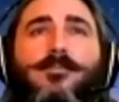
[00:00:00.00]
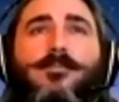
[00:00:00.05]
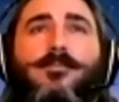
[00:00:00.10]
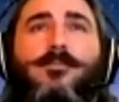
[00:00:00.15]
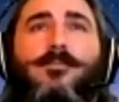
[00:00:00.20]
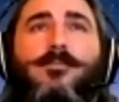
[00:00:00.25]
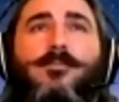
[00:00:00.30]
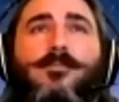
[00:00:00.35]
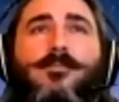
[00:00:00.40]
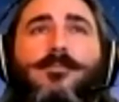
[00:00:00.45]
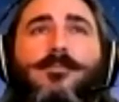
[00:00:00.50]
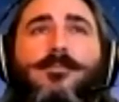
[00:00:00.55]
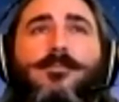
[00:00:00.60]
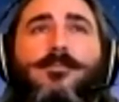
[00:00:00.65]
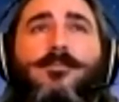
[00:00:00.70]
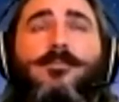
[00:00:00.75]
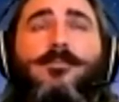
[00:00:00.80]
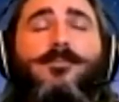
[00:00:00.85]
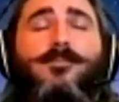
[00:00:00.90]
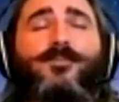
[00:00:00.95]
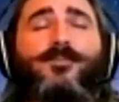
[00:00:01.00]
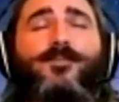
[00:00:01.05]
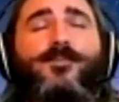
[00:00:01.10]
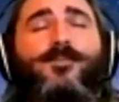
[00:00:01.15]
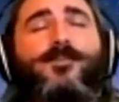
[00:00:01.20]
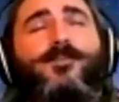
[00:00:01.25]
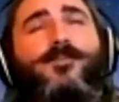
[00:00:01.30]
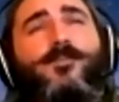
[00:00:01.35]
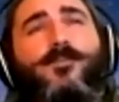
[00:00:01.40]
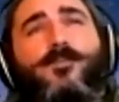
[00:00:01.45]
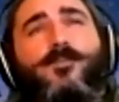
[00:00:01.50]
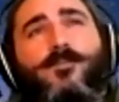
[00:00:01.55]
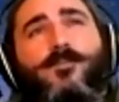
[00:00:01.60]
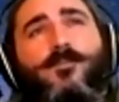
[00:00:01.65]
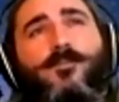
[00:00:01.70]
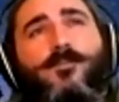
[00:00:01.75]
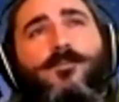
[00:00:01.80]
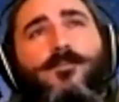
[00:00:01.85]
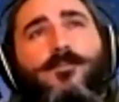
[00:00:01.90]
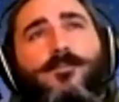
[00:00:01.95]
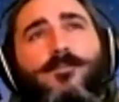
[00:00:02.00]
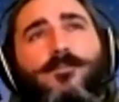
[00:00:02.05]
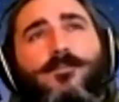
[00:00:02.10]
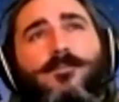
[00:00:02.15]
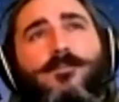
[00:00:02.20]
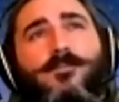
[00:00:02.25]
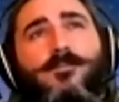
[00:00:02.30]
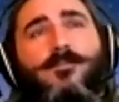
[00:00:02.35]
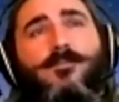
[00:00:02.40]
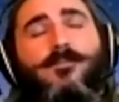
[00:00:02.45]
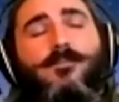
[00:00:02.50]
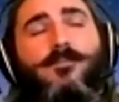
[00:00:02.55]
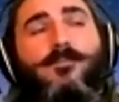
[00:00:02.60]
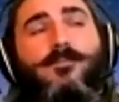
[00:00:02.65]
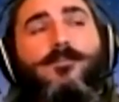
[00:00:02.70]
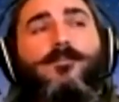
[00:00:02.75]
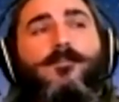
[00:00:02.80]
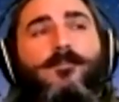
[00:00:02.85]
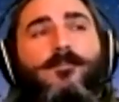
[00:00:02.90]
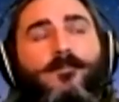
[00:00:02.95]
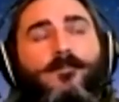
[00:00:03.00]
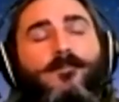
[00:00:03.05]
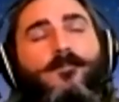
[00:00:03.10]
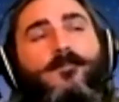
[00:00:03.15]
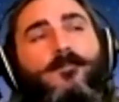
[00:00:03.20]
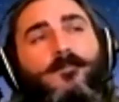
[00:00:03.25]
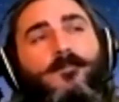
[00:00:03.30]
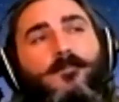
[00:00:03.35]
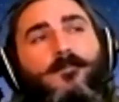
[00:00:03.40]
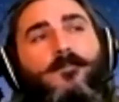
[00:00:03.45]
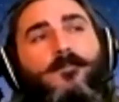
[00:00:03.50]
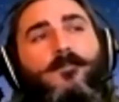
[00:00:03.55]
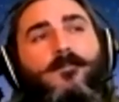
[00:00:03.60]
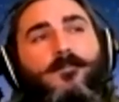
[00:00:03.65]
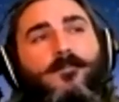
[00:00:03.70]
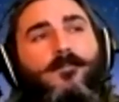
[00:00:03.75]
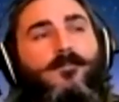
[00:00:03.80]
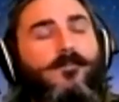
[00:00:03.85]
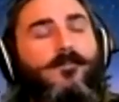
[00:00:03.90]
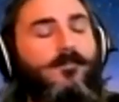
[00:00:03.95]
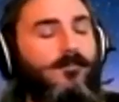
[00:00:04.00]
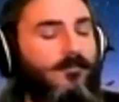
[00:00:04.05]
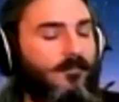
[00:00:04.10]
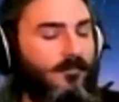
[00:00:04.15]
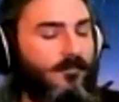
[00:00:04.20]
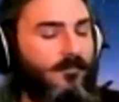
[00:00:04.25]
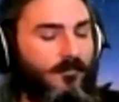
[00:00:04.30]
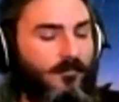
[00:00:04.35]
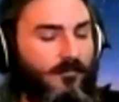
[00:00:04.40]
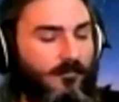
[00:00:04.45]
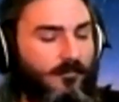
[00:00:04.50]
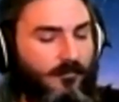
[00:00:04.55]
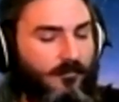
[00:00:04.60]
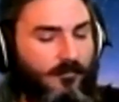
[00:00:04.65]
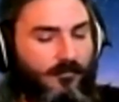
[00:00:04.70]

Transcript: This person isn't speaking.